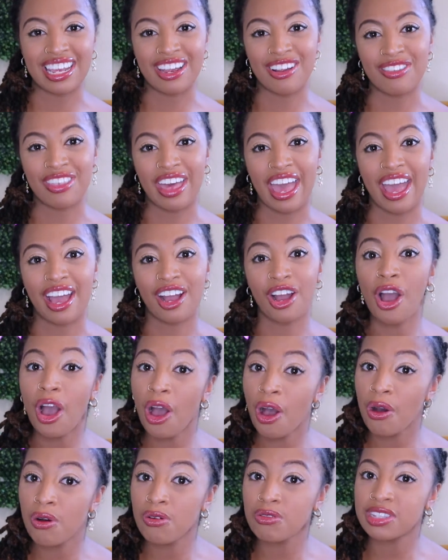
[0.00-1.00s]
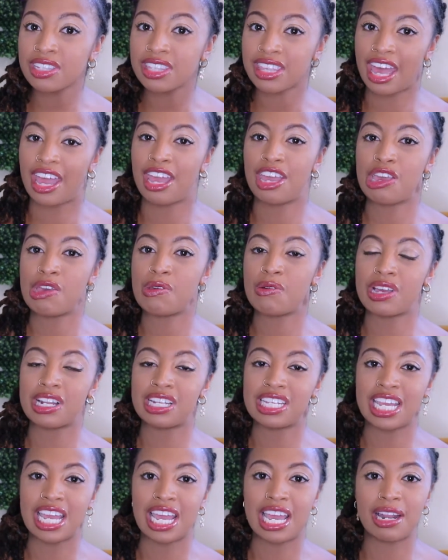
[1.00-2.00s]
near that coast, that
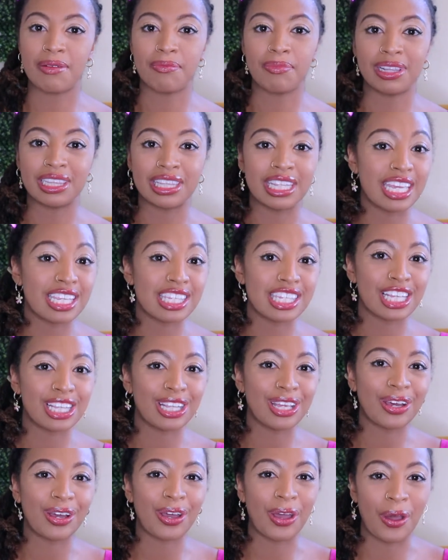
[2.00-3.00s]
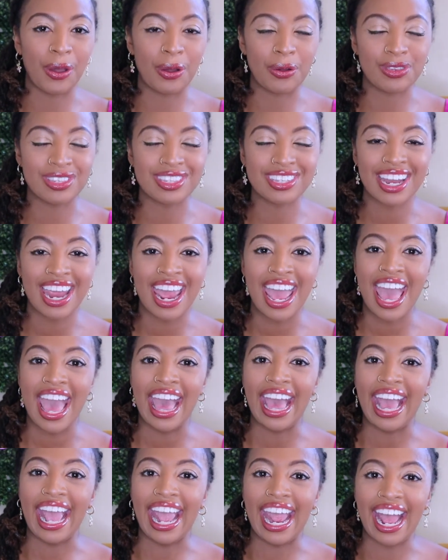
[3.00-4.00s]
Yucatan Peninsula coast.
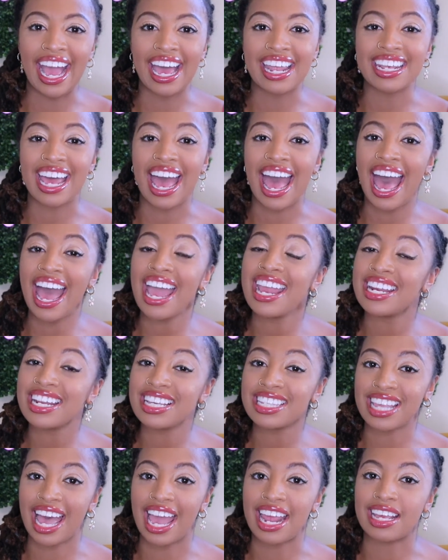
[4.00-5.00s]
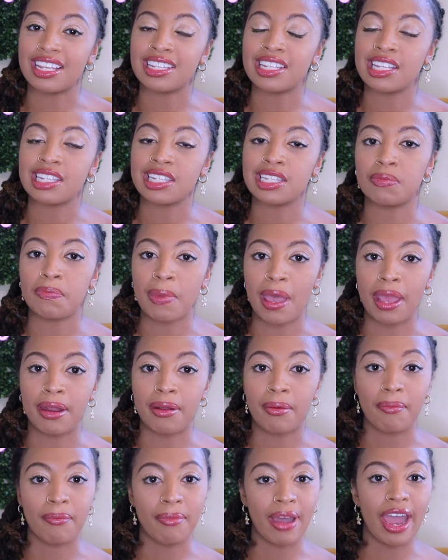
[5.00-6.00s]
And I decided to
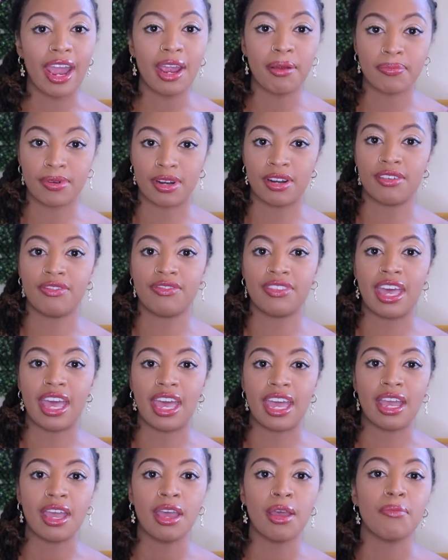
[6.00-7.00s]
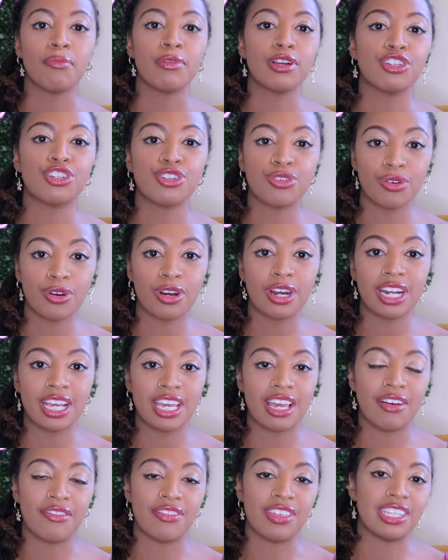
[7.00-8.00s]
spend my birthday
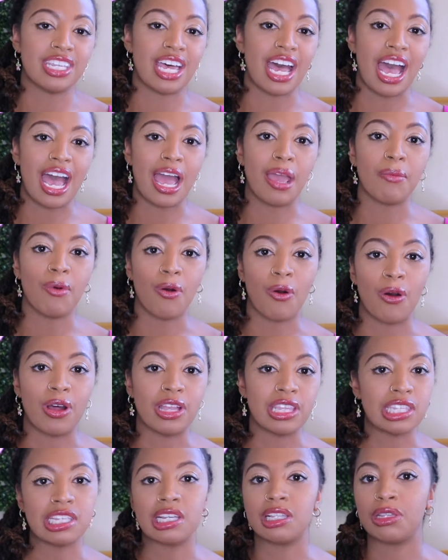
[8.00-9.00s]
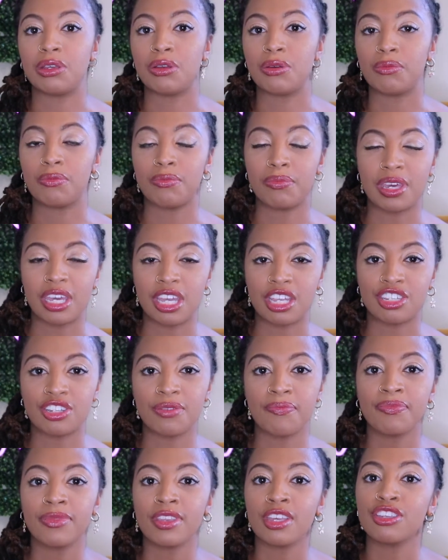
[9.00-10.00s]
majority of the time on Tulum
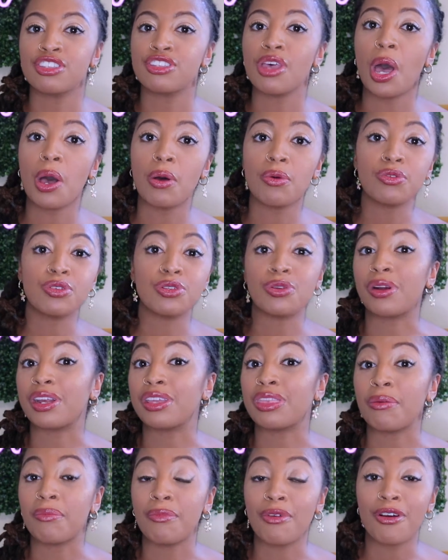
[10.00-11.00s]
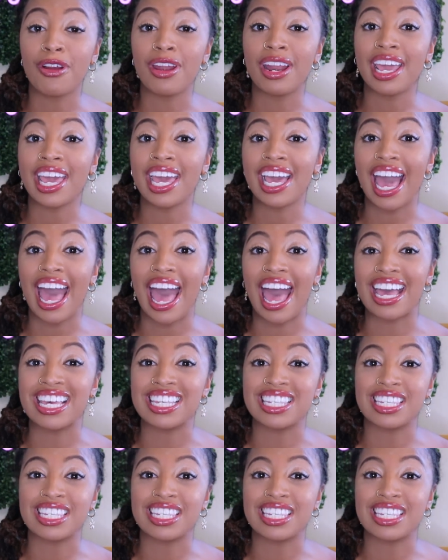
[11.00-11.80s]
Beach. So during the morning, I